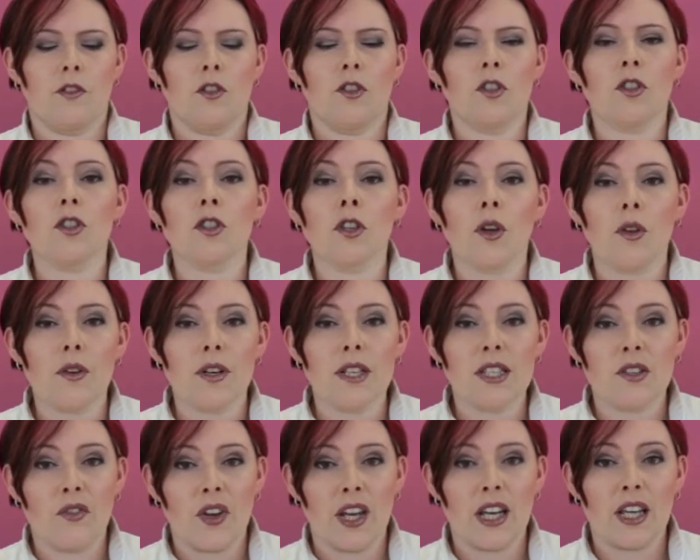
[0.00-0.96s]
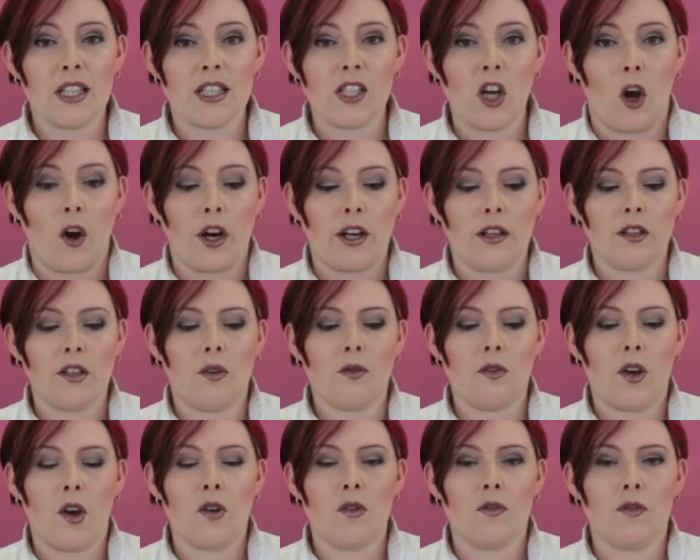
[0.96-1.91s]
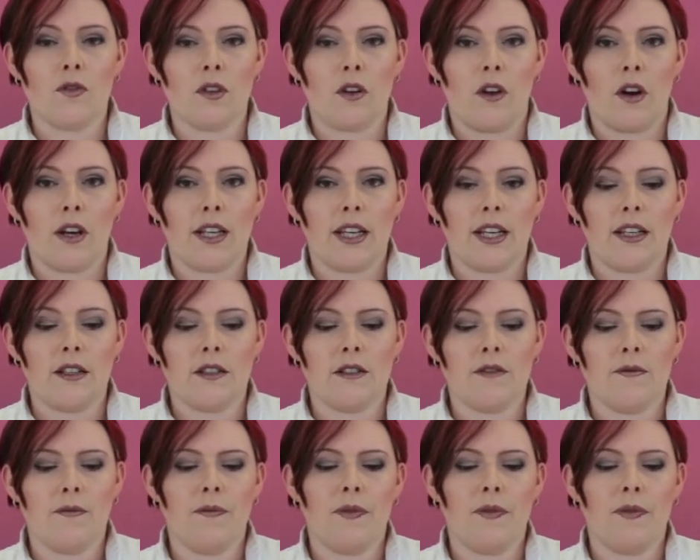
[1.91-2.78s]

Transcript: just so that it's finger tight, don't over tighten it.